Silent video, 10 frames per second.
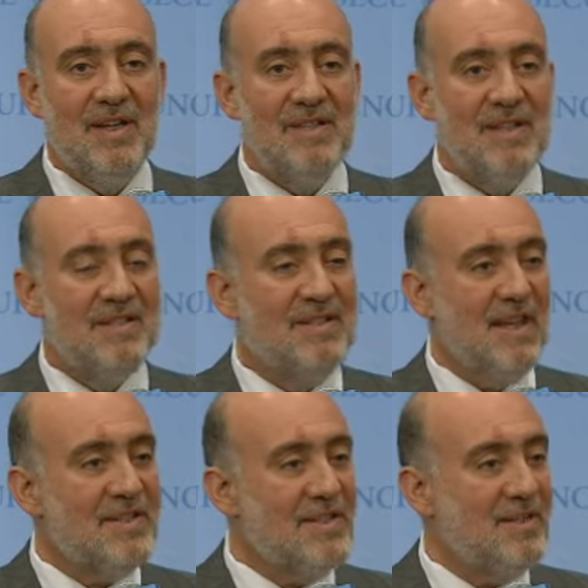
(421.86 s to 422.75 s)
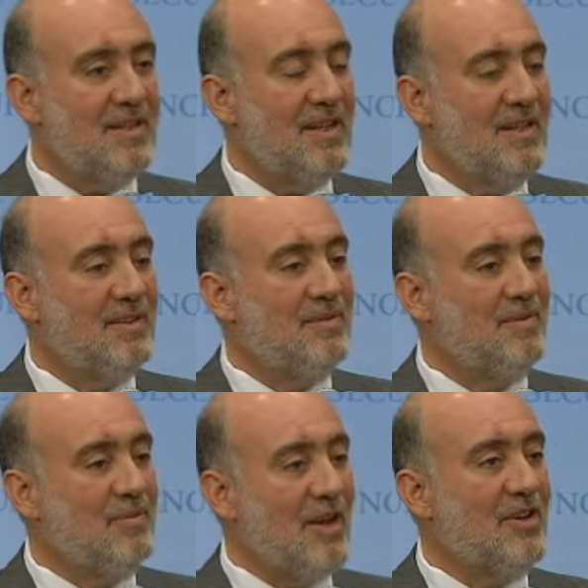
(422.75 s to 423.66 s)
that doesn't
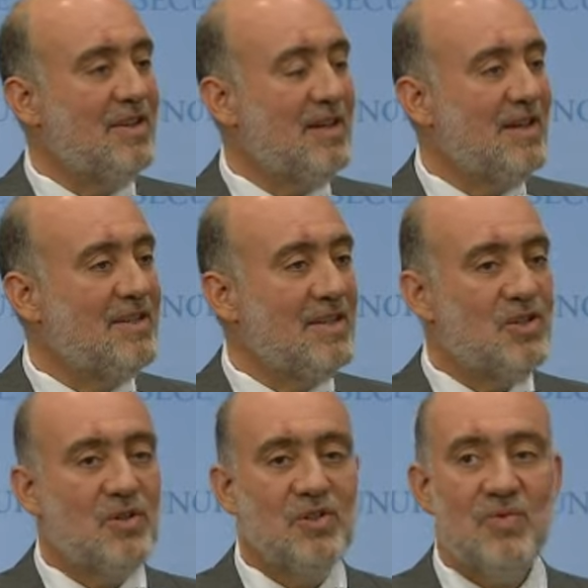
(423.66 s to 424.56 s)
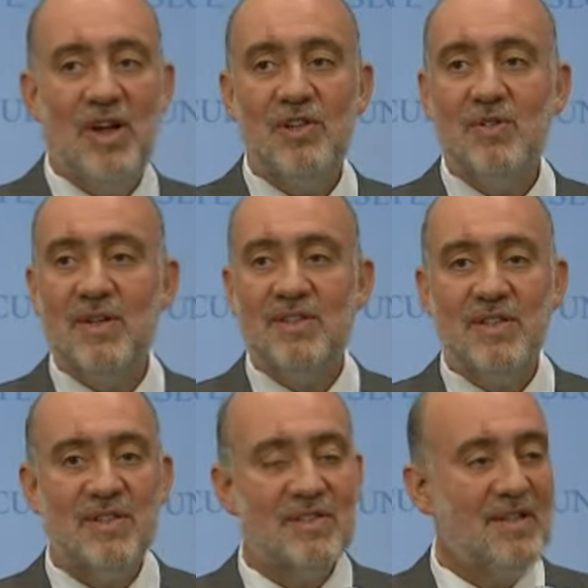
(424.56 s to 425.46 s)
recognize Israel's right to
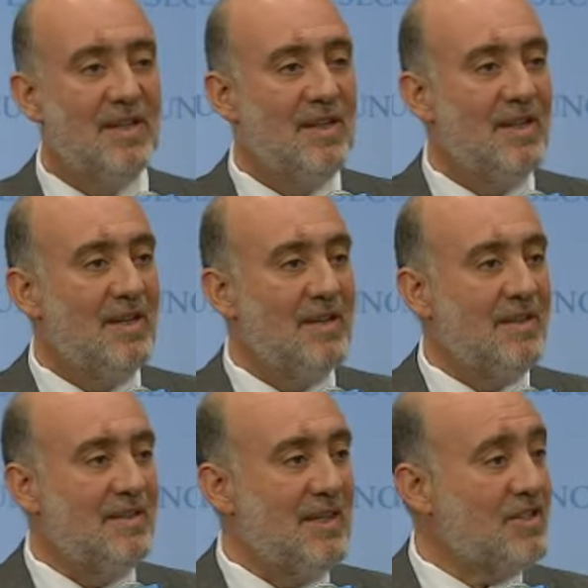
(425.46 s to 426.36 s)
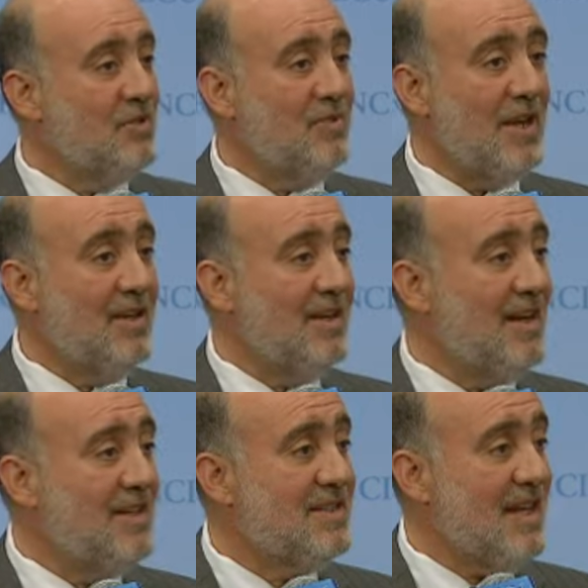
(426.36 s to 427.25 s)
exist, doesn't
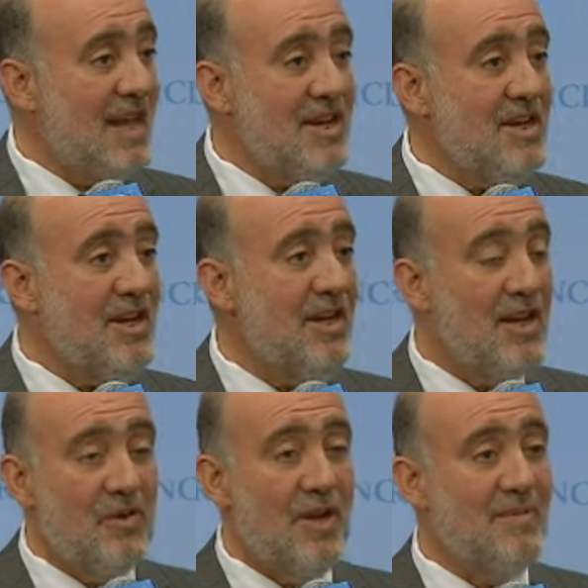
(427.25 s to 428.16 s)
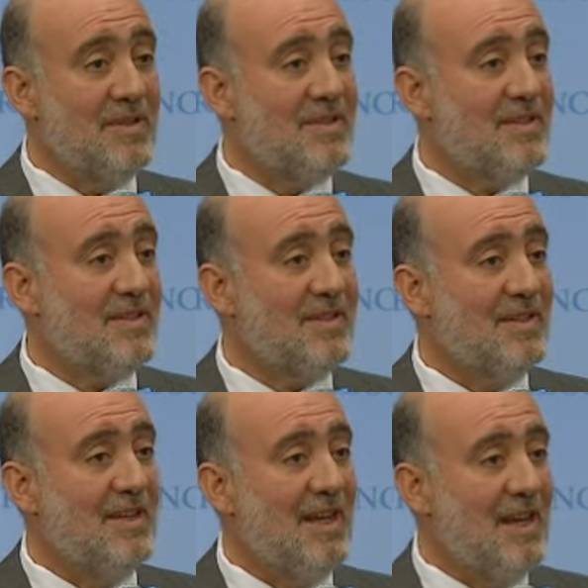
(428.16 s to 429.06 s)
recognize any agreements,
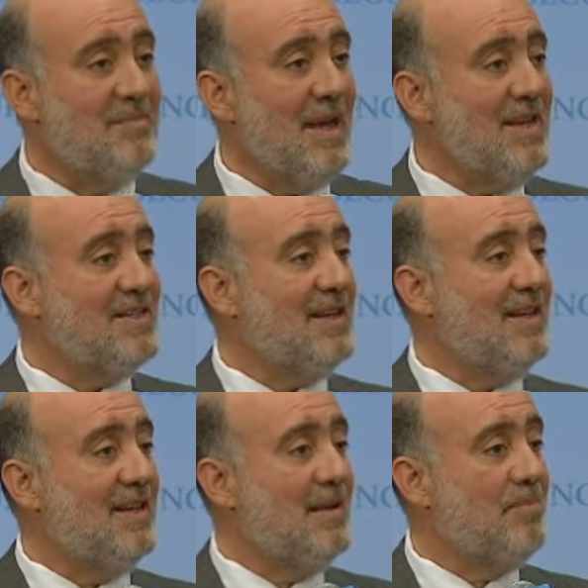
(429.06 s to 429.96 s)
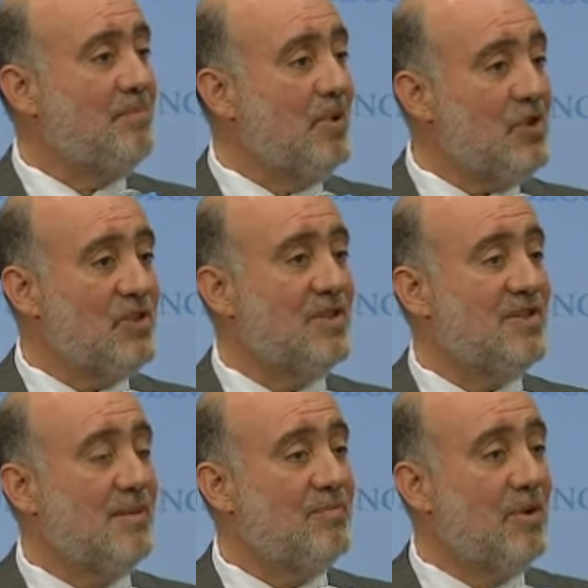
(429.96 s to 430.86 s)
and basically
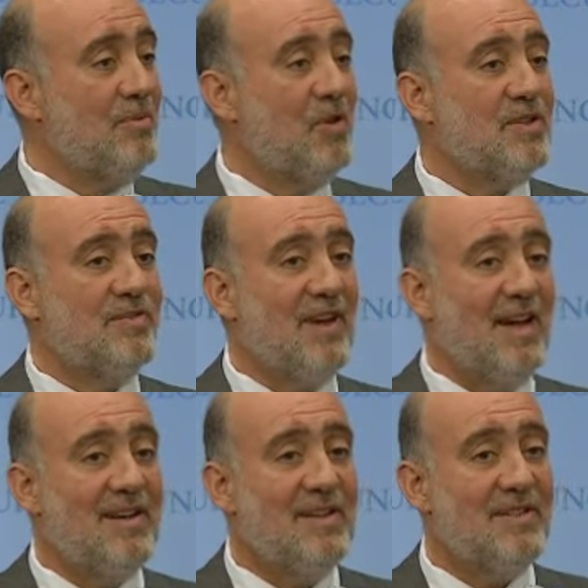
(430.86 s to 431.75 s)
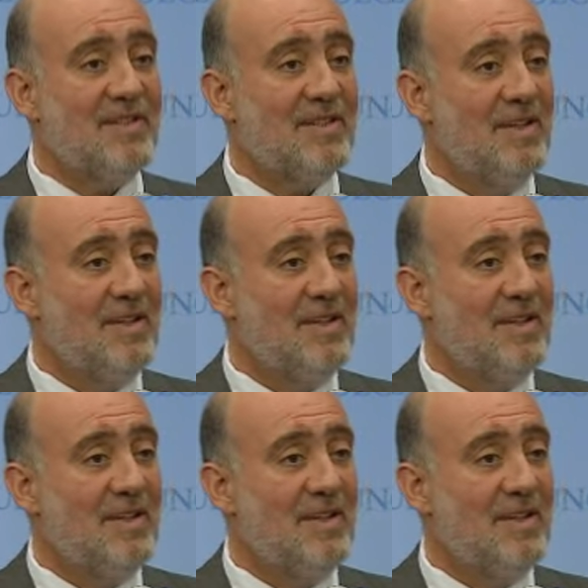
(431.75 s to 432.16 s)
pushes and promotes violence,